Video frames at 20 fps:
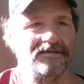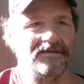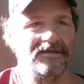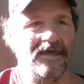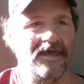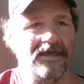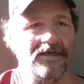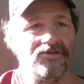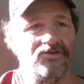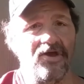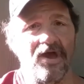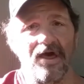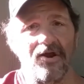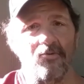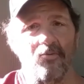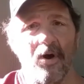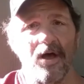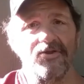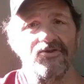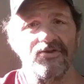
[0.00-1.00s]
and you gotta
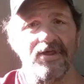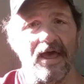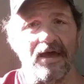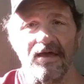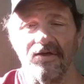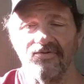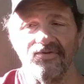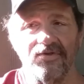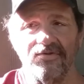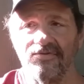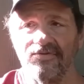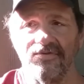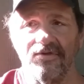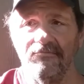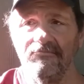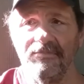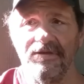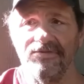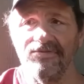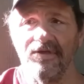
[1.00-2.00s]
watch that because
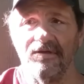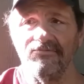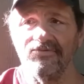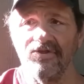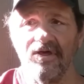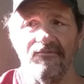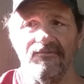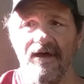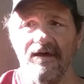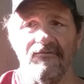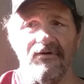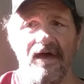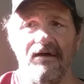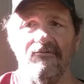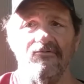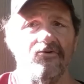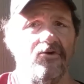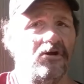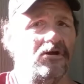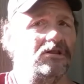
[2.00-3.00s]
some stuff have
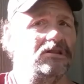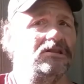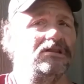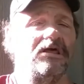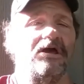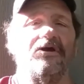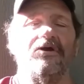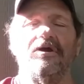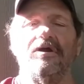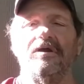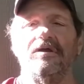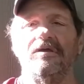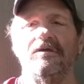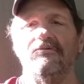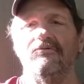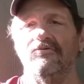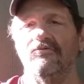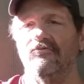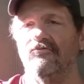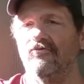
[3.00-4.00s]

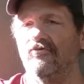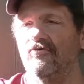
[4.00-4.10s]
glaring